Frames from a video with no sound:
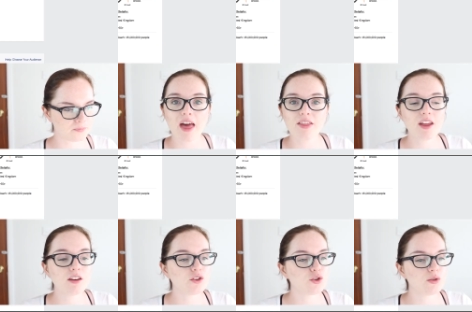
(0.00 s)
And then
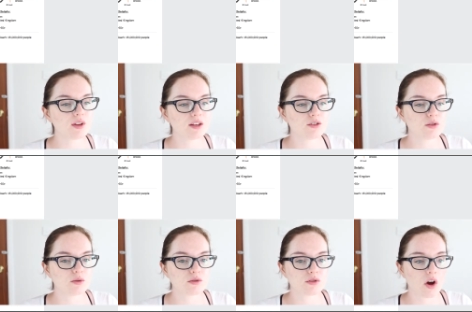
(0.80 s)
you need to
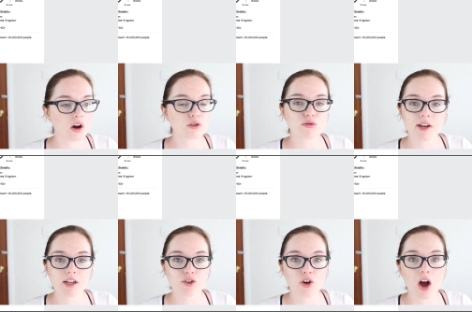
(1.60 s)
start
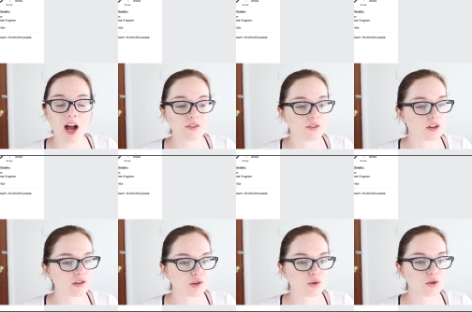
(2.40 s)
creating your advert.
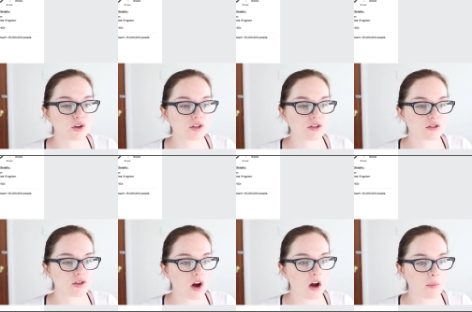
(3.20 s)
So you're going to
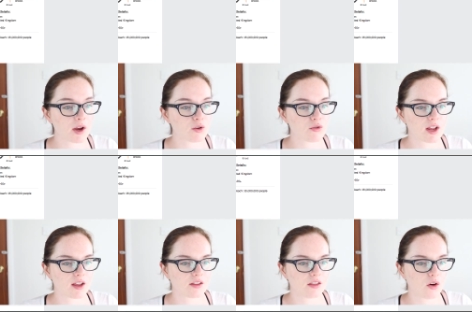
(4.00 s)
start by
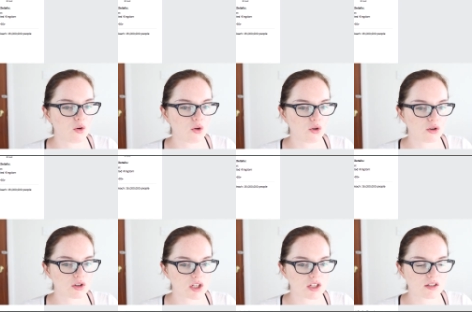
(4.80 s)
creating the
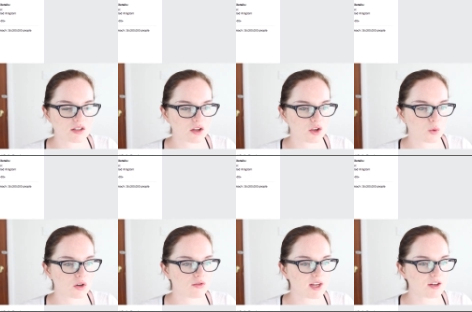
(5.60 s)
audience that you want
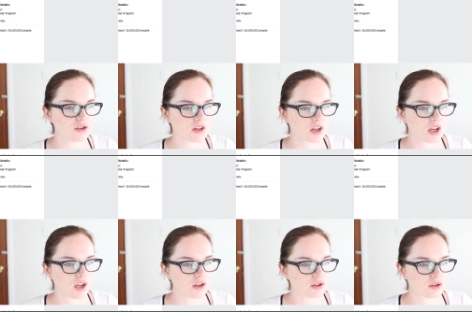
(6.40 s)
to reach.
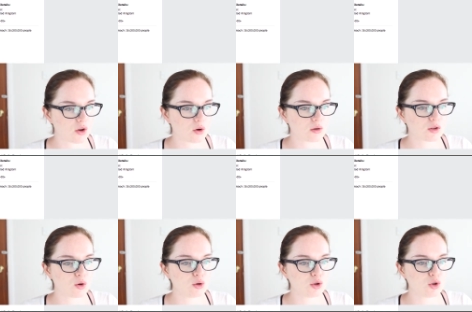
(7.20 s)
So
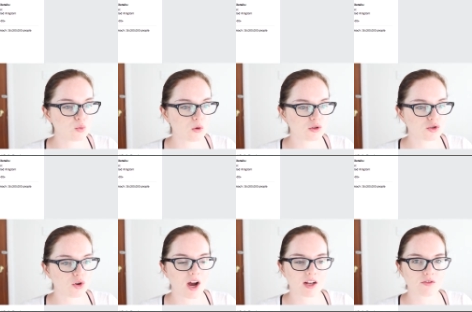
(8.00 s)
who do you want
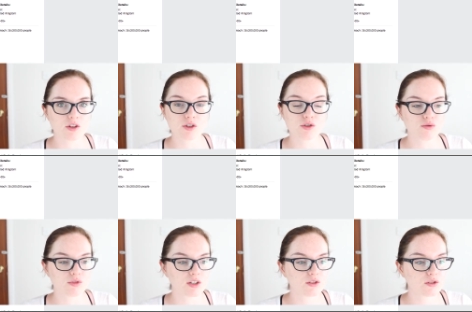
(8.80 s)
your adverts to reach?